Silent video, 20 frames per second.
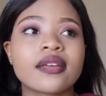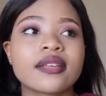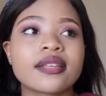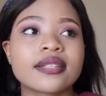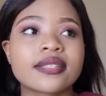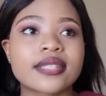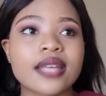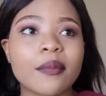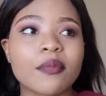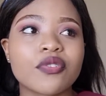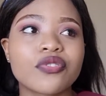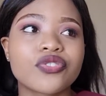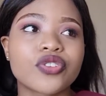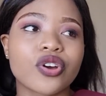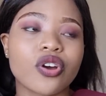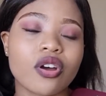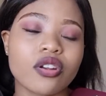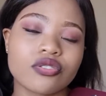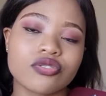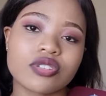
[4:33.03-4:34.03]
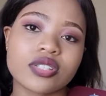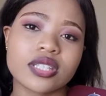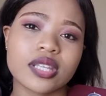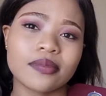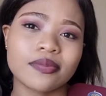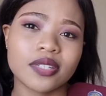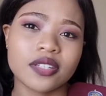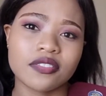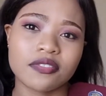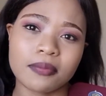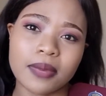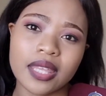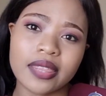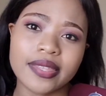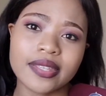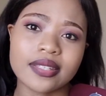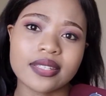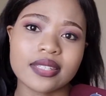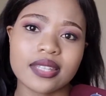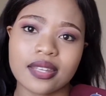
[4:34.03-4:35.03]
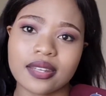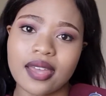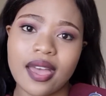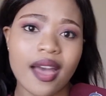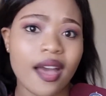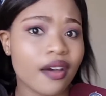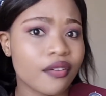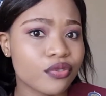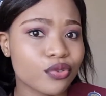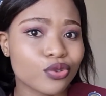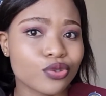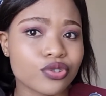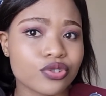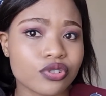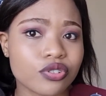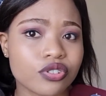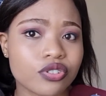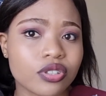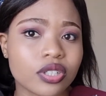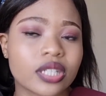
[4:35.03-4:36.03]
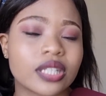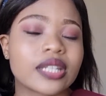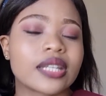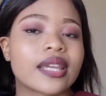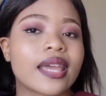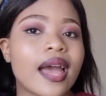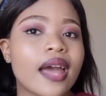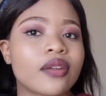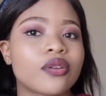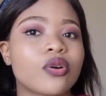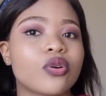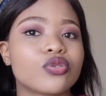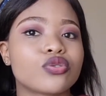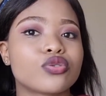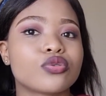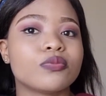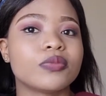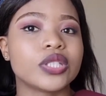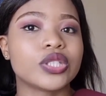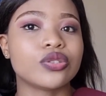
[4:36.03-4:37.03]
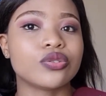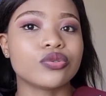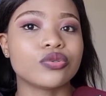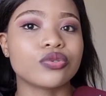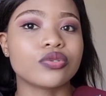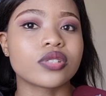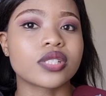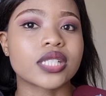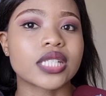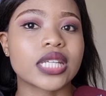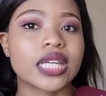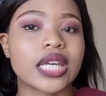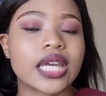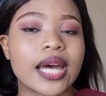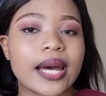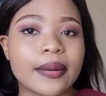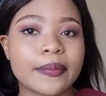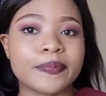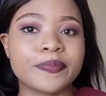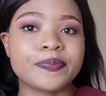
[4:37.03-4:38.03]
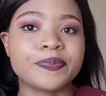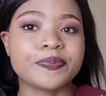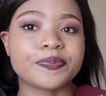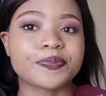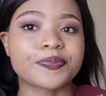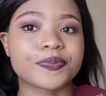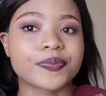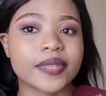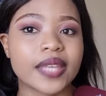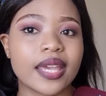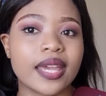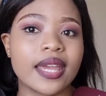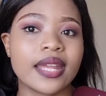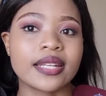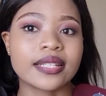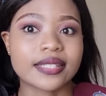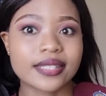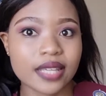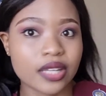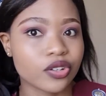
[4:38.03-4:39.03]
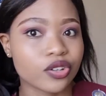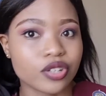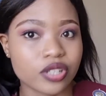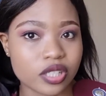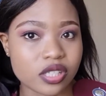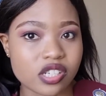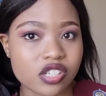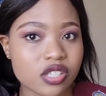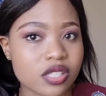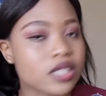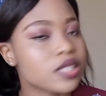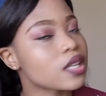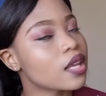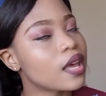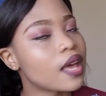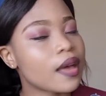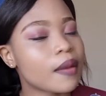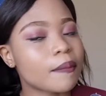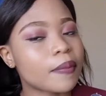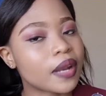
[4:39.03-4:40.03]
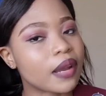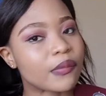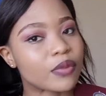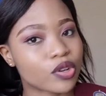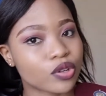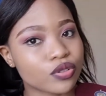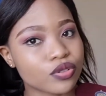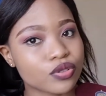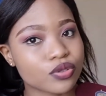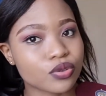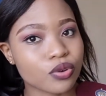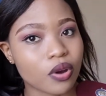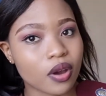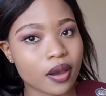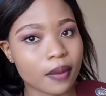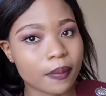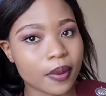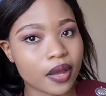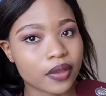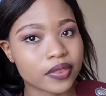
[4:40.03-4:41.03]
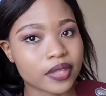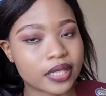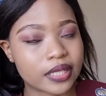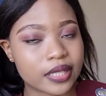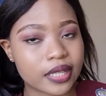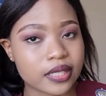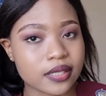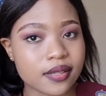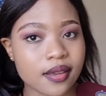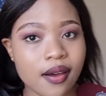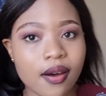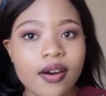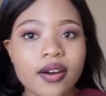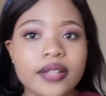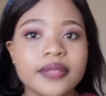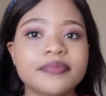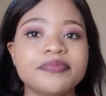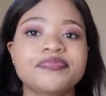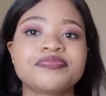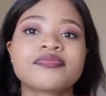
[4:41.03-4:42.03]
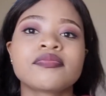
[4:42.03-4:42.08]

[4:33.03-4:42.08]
some of the contraceptive methods that have estrogen can also be used in skin conditions. But I'm going to talk about that later on.